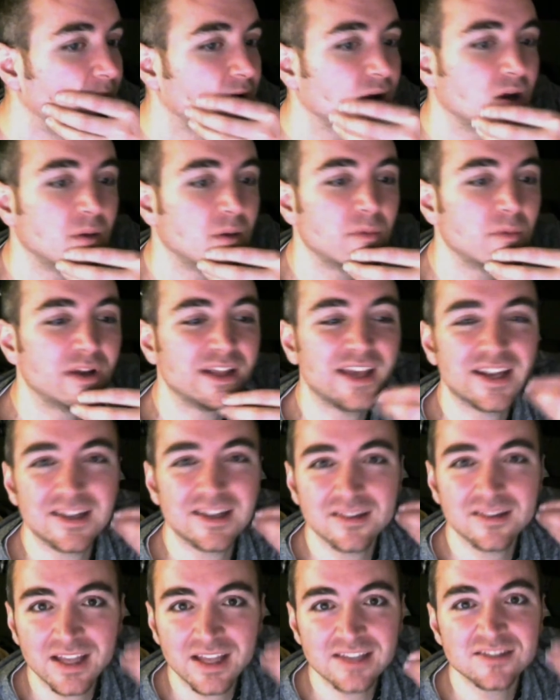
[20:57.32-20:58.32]
I'm gonna get
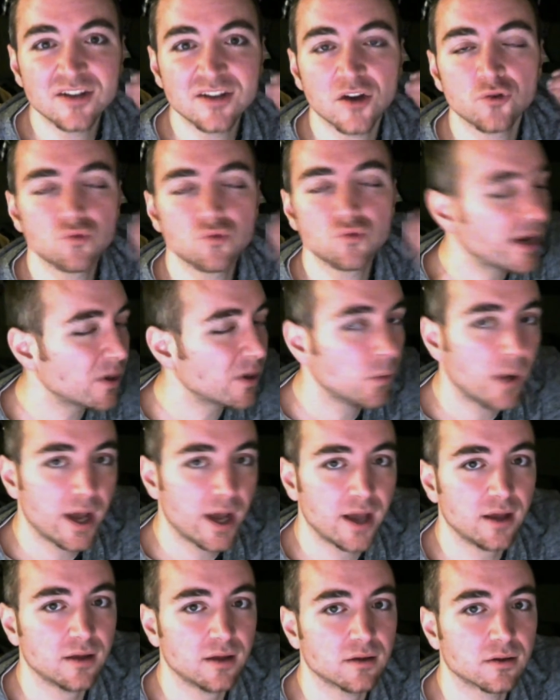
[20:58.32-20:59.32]
things done right away.
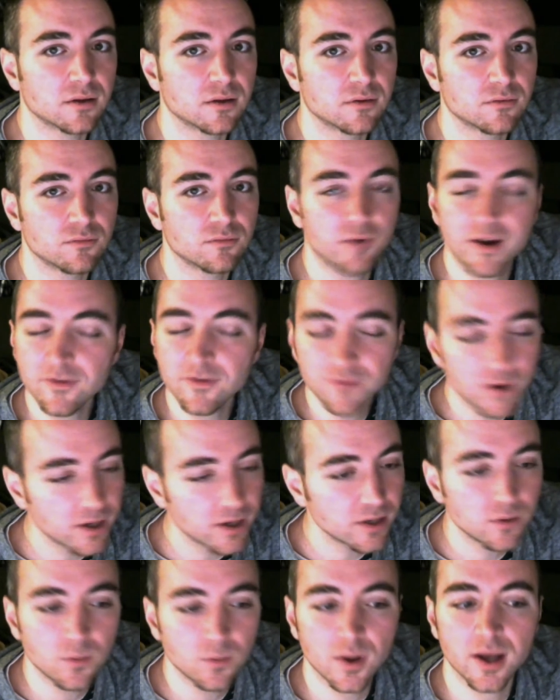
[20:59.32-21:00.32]
Right
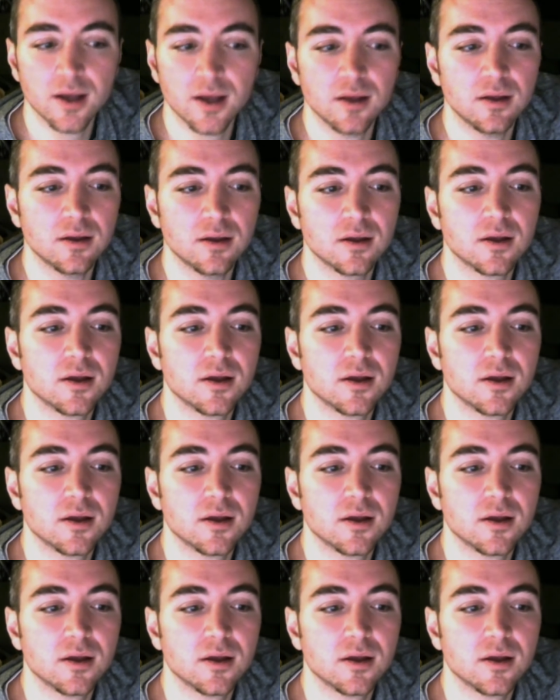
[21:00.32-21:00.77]
fucking away.